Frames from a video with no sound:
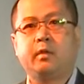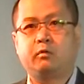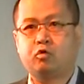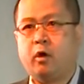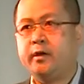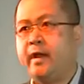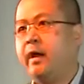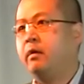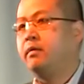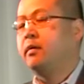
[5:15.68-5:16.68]
drawing
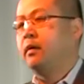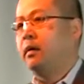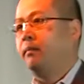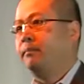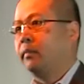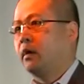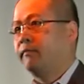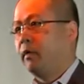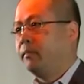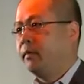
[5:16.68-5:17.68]
down
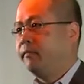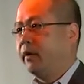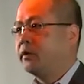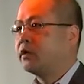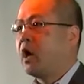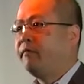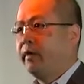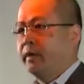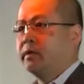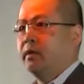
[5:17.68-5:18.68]
from the various
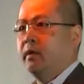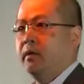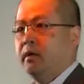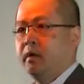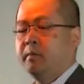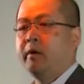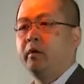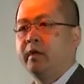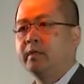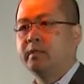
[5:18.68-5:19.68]
conflicts in the
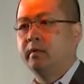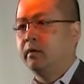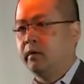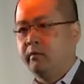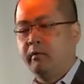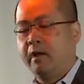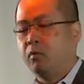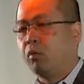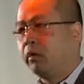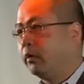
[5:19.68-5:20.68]
Middle East and around the
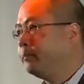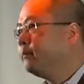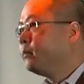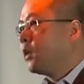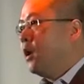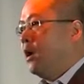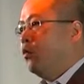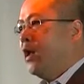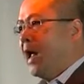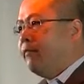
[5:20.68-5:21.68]
world,
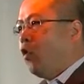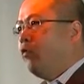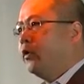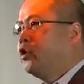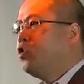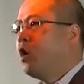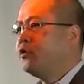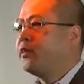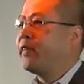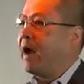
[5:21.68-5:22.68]
we have over
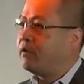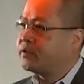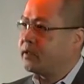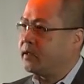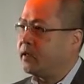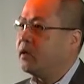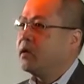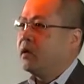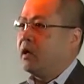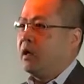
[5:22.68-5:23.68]
200,000
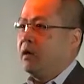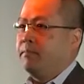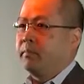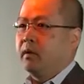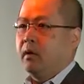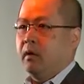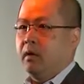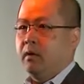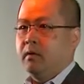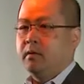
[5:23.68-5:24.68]

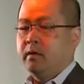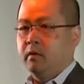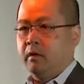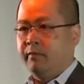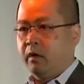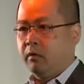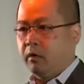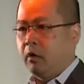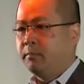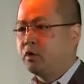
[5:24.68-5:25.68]
of our
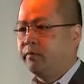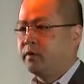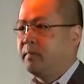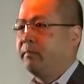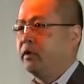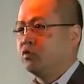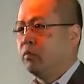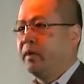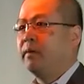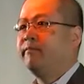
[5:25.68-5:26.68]
armed service members will
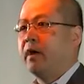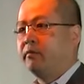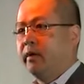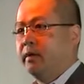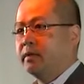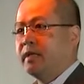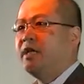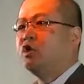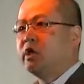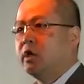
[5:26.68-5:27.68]
become veterans
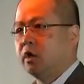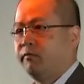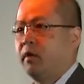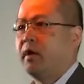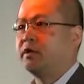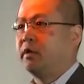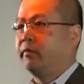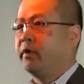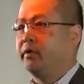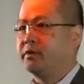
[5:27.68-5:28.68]
each year for the next
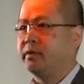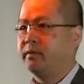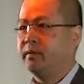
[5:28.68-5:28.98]
several years.